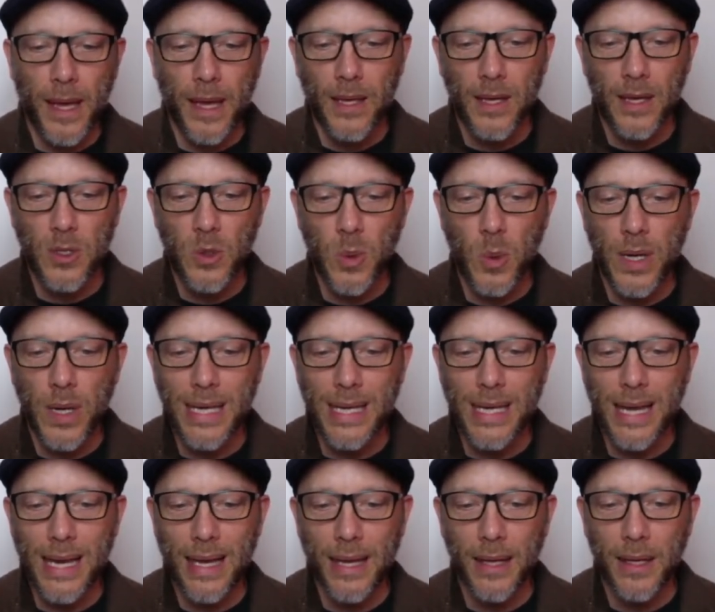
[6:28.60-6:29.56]

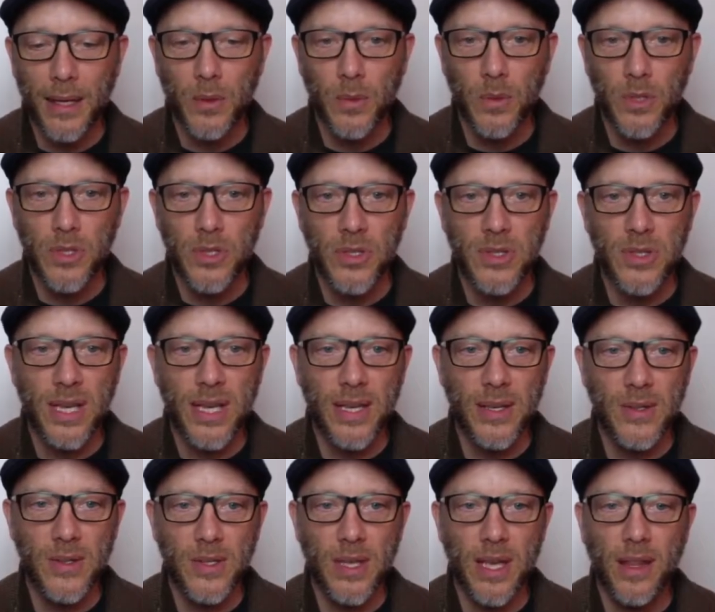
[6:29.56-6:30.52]
29, which
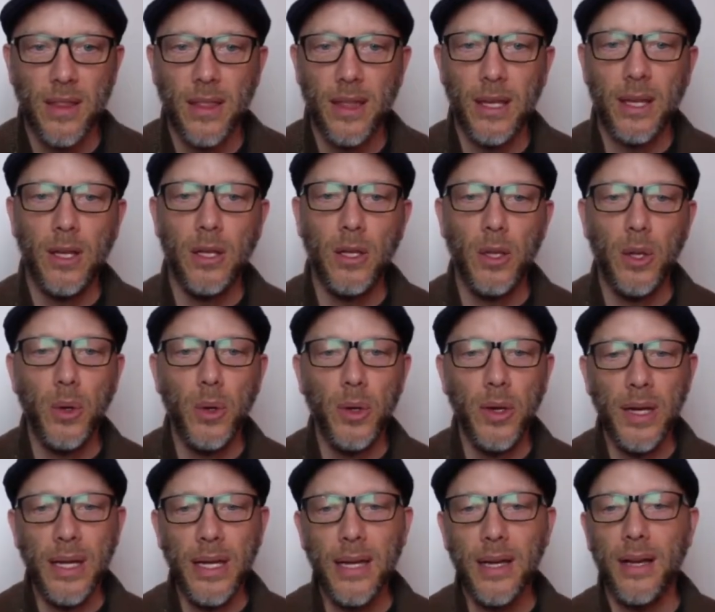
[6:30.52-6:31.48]
says, "The
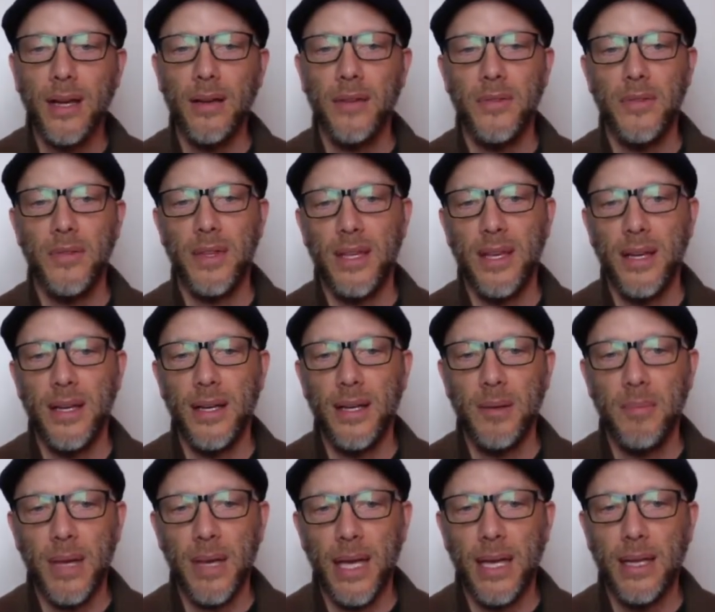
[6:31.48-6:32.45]
glory of young
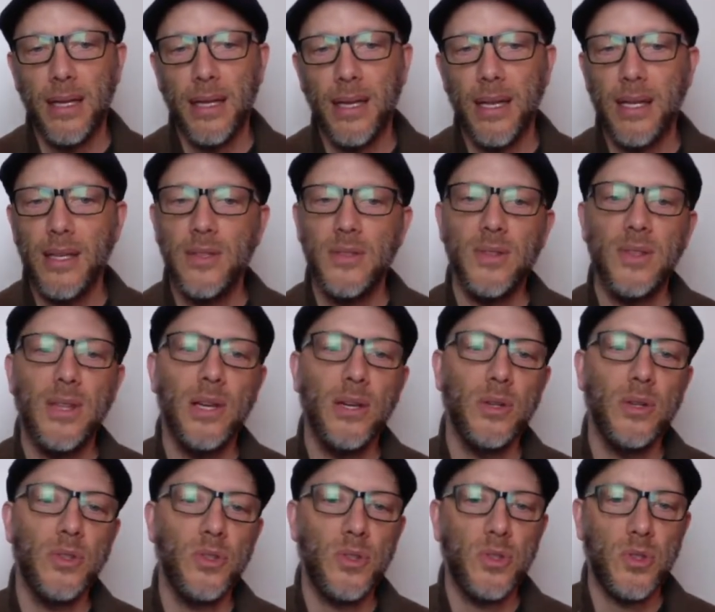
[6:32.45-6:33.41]
men is their
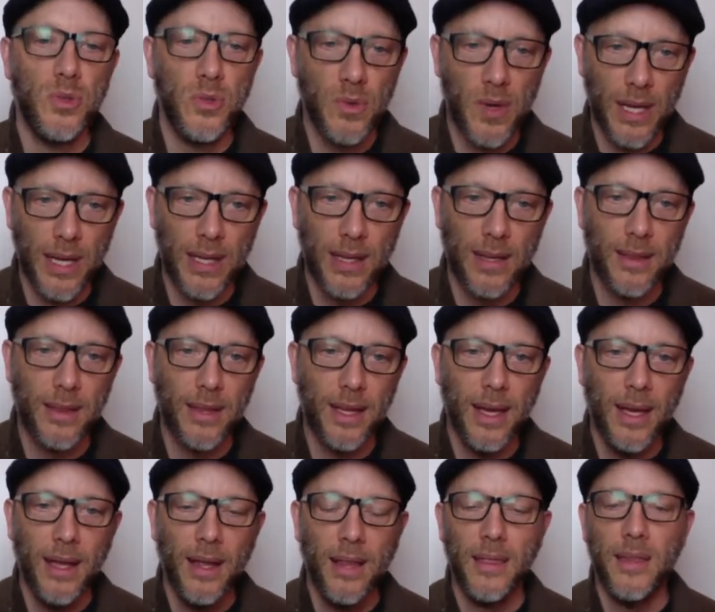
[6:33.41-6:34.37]
strength.
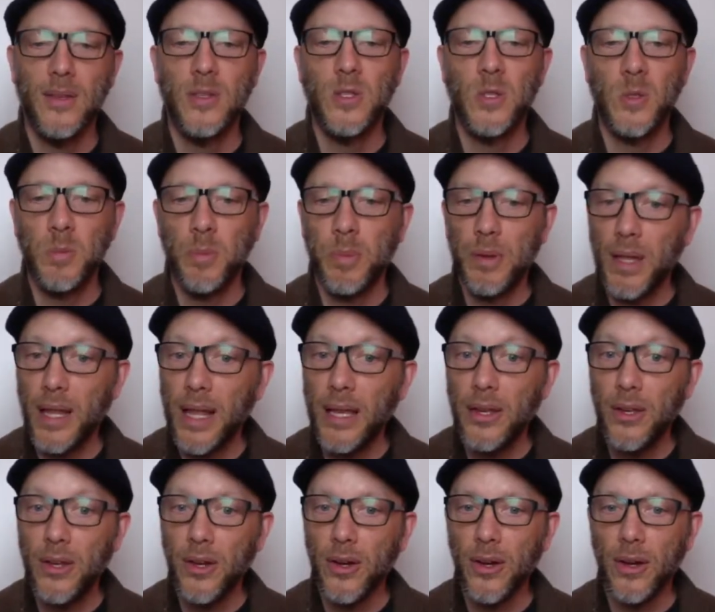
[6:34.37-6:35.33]
The
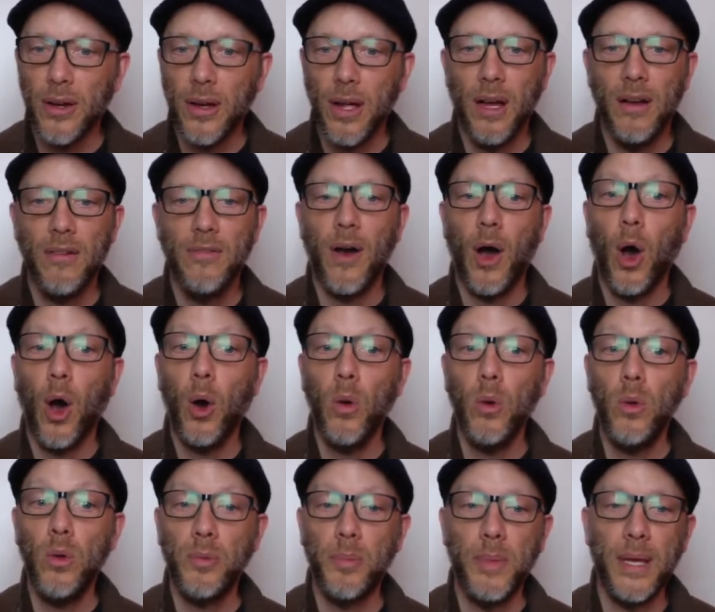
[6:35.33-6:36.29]
splendor of
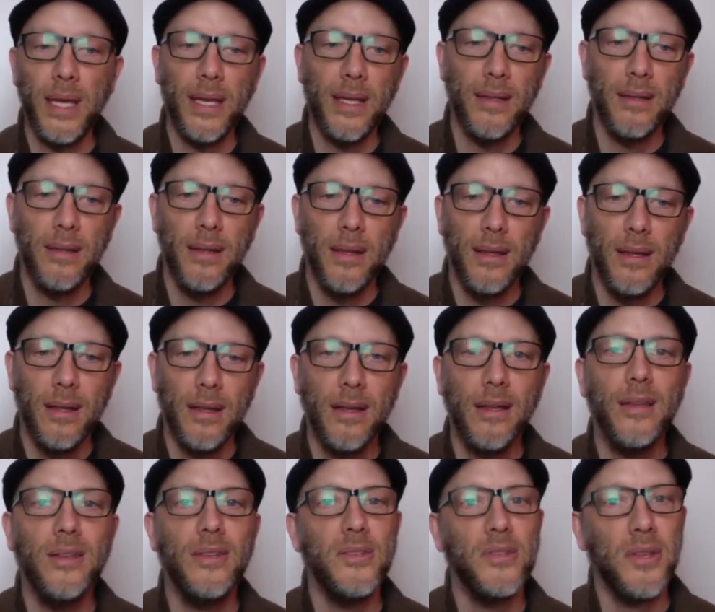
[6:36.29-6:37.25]
old men
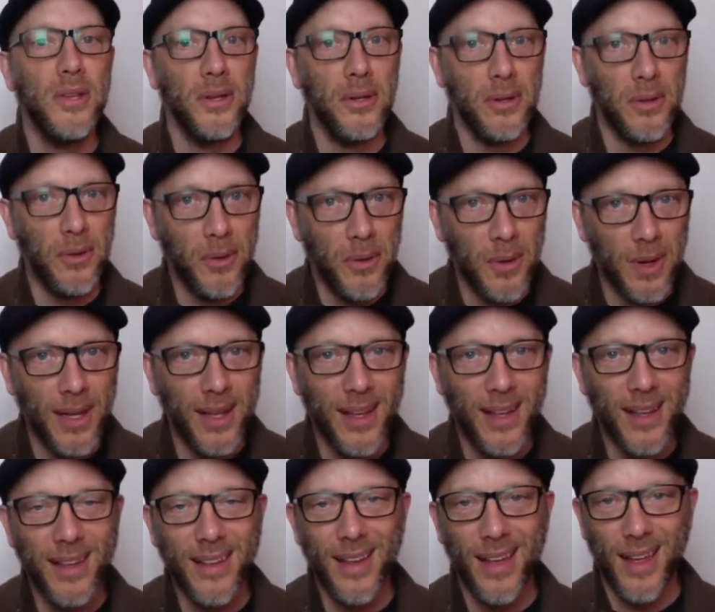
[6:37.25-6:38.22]
is their
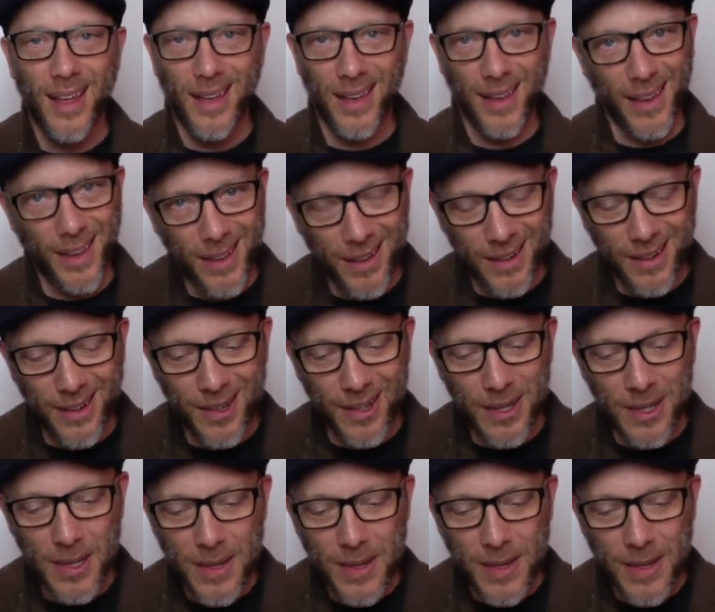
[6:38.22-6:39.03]
gray hair."